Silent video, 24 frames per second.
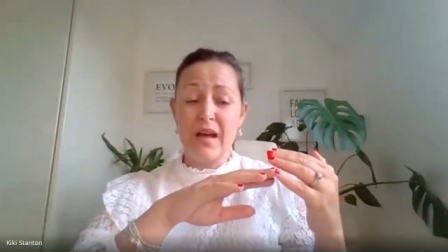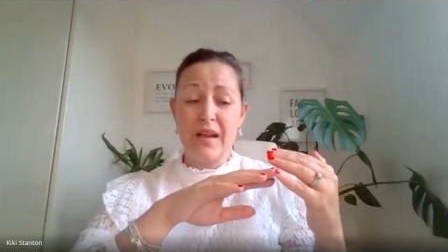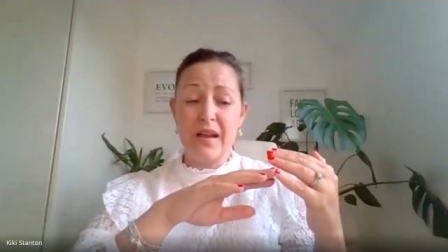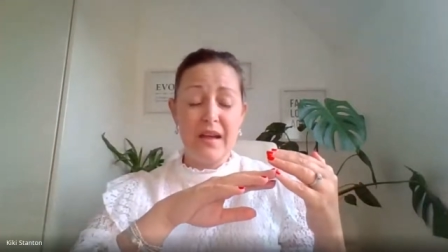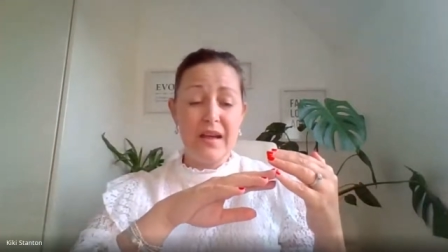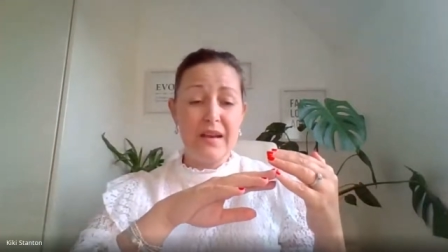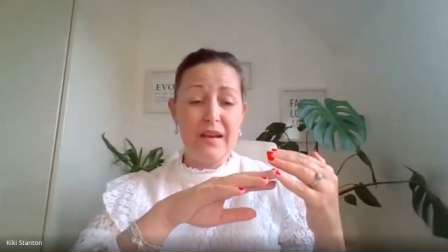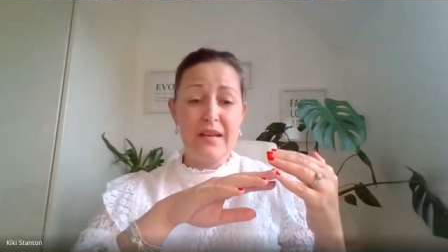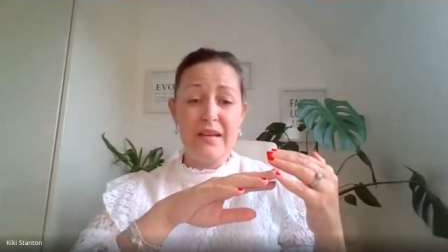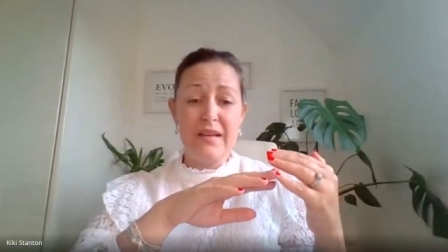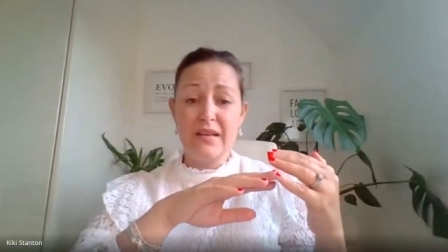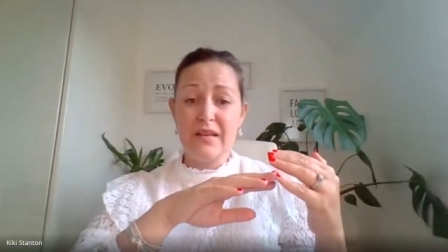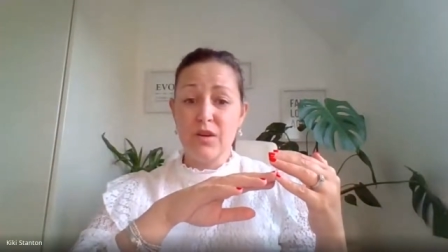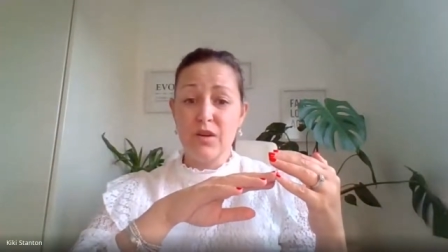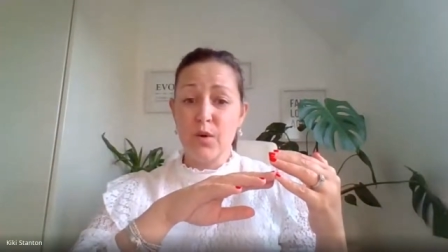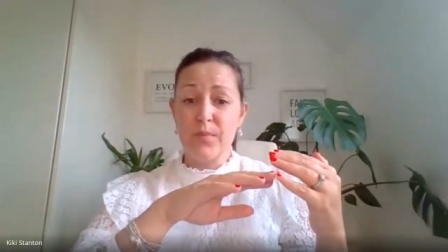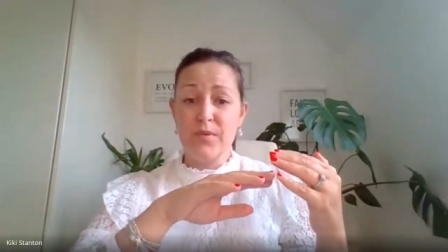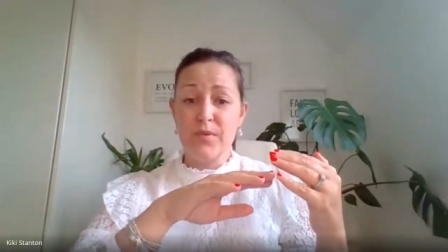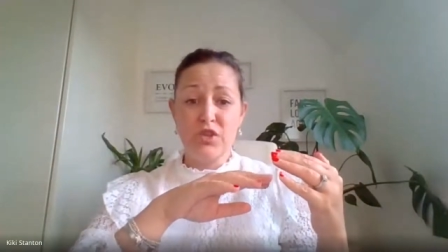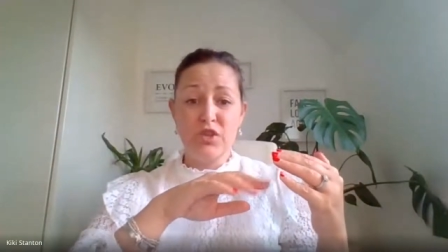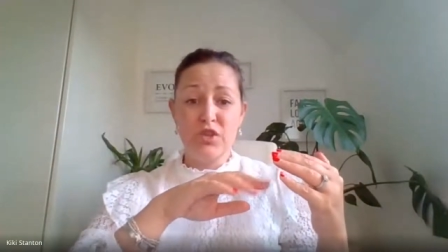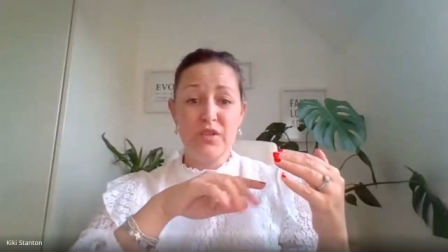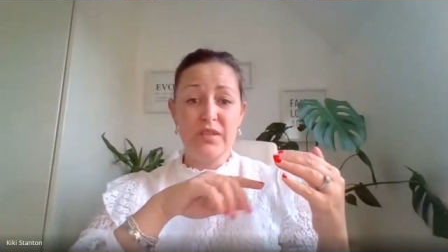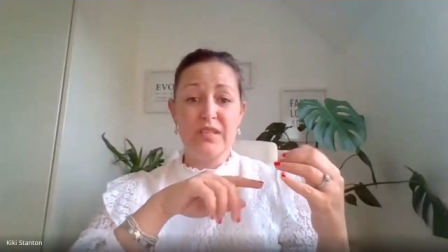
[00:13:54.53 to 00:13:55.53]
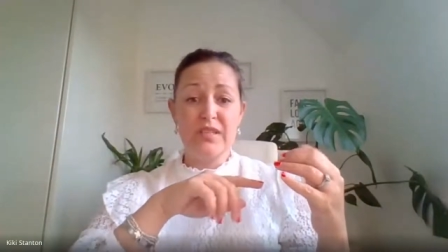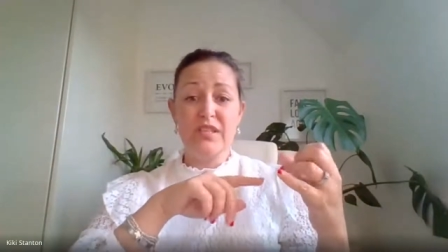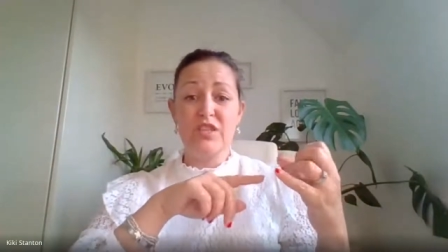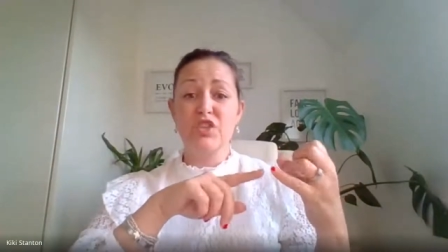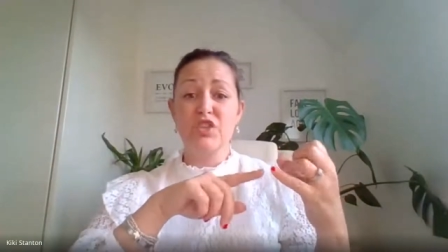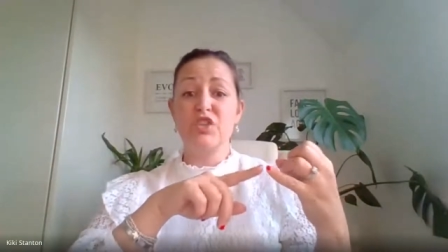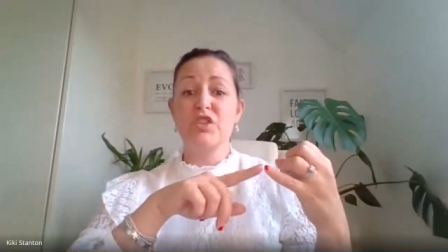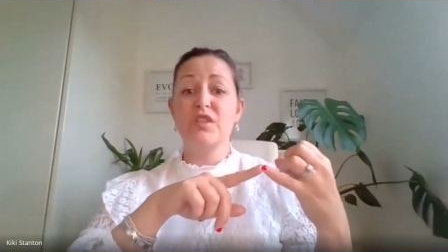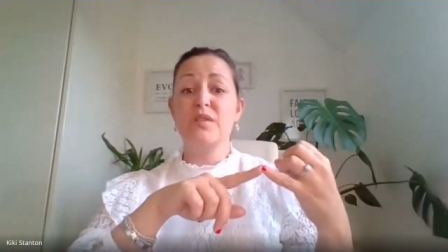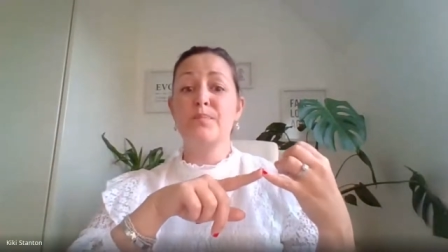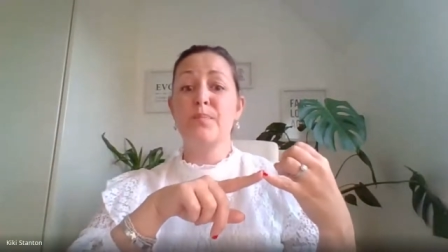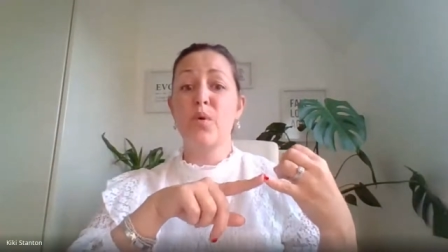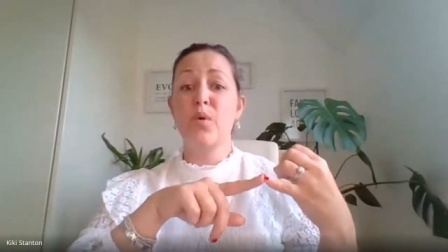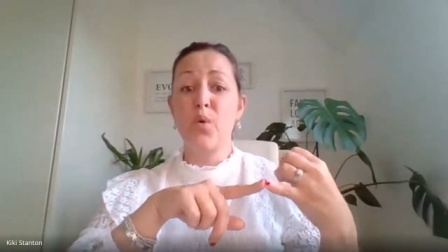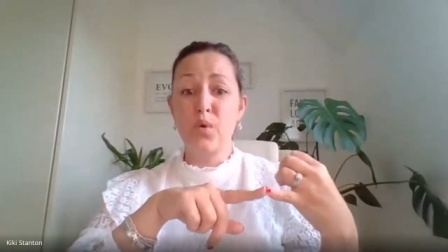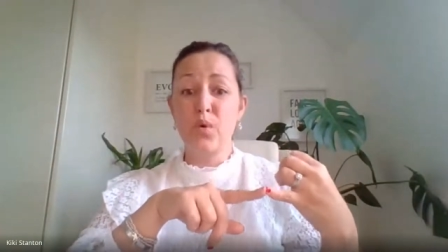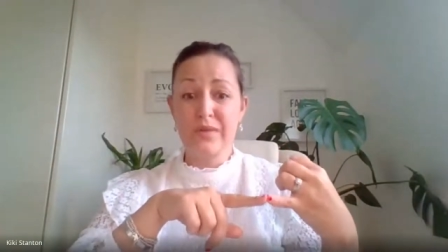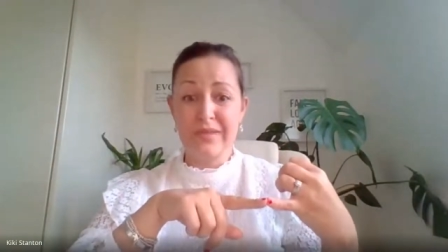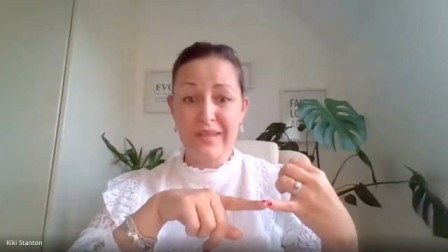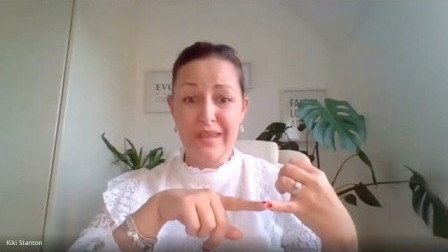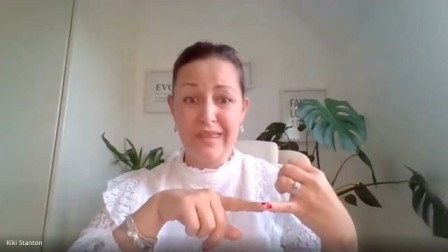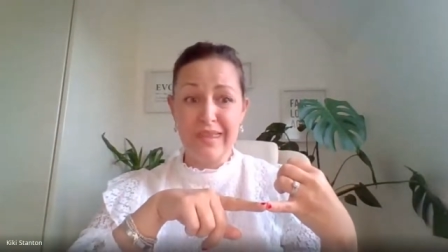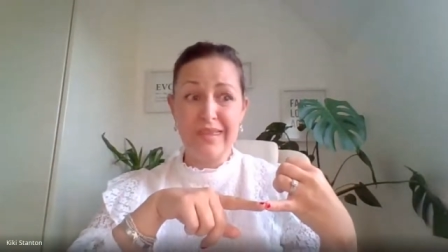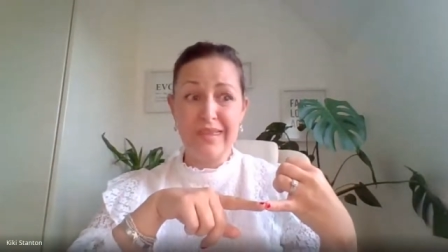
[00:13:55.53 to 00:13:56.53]
I, I need an opportunity to just
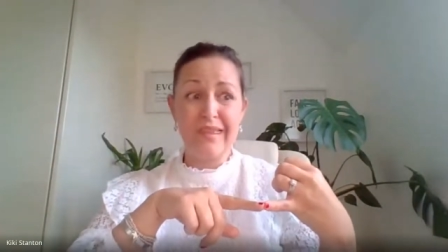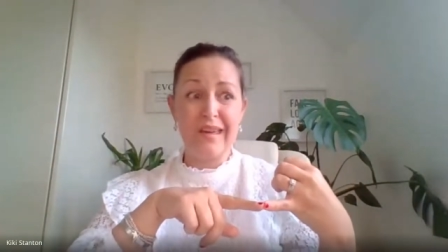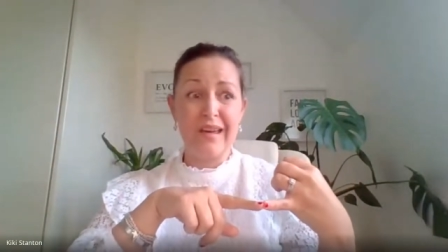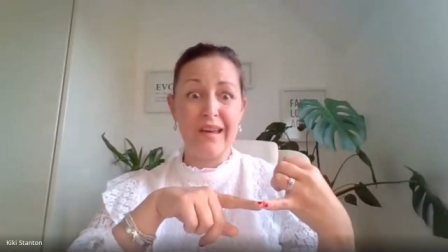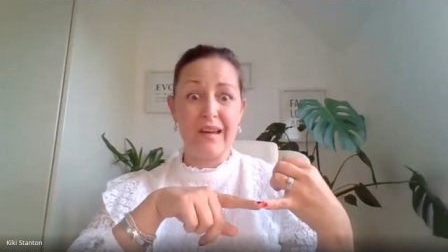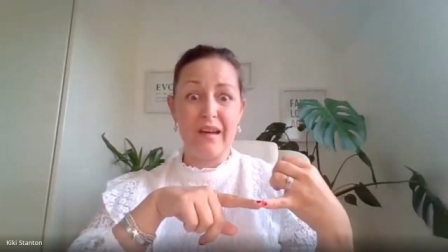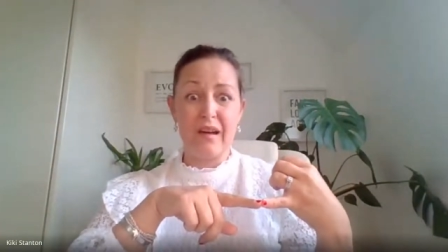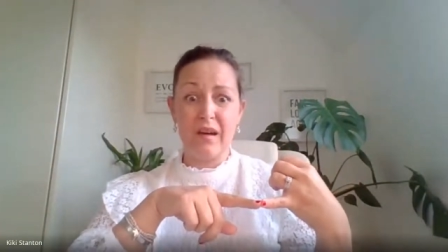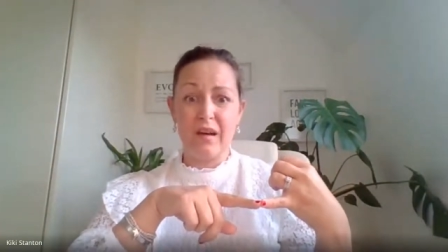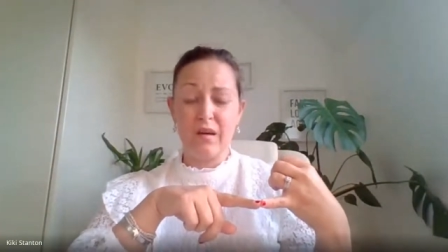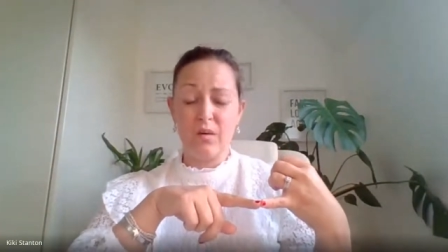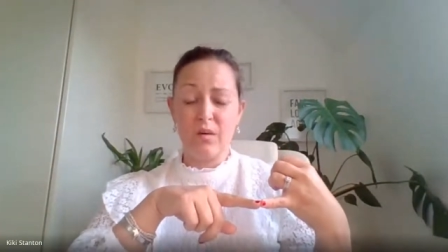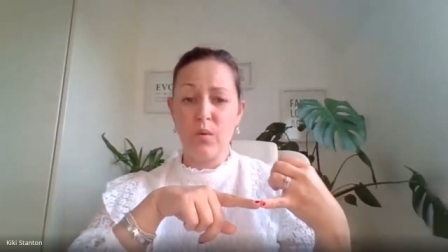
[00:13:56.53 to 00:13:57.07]
pause and think.